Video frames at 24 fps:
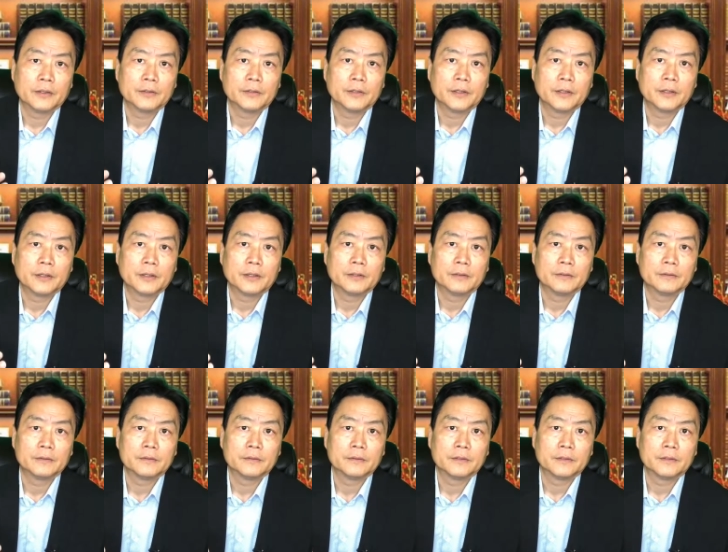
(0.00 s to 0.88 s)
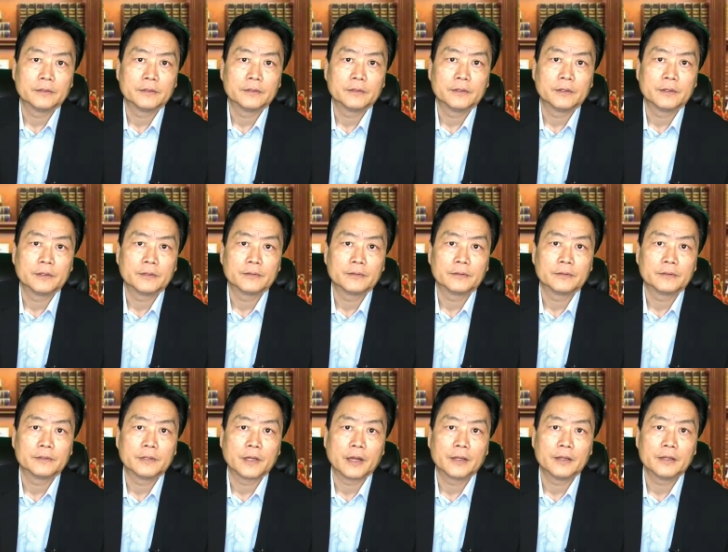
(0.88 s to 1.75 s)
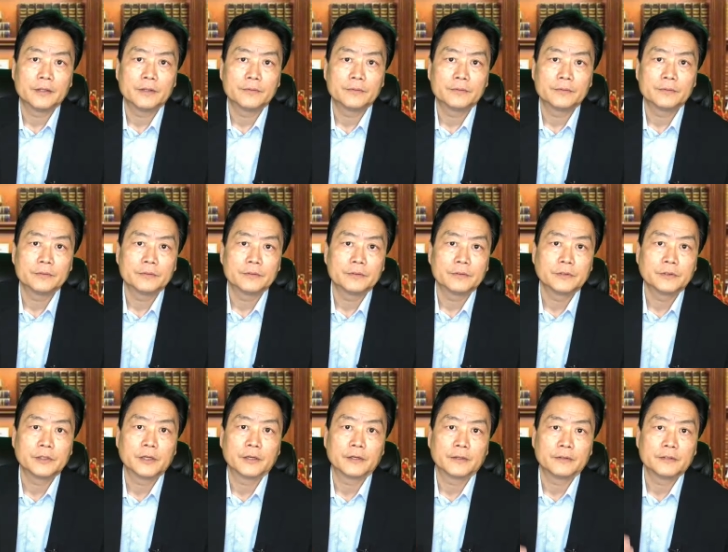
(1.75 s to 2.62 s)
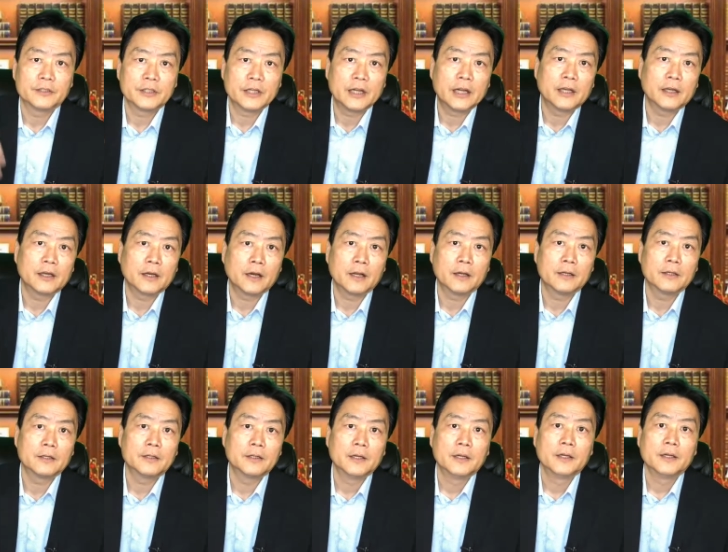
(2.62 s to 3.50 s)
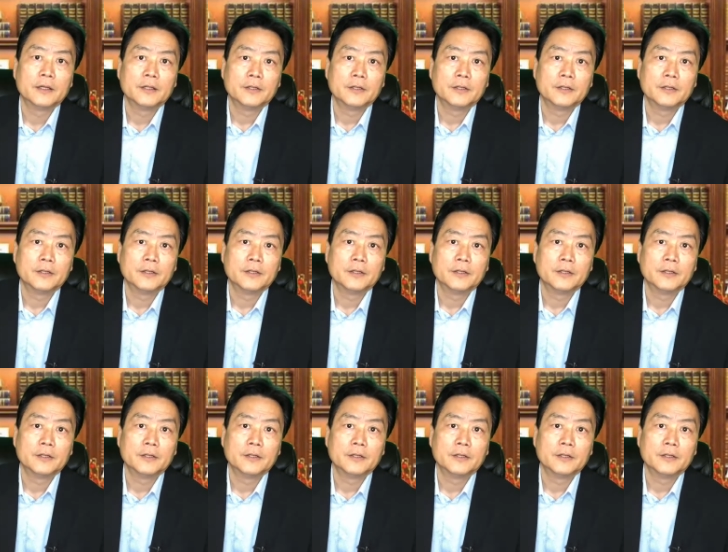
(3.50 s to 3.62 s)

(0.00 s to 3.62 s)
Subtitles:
the dining room, the ceiling color,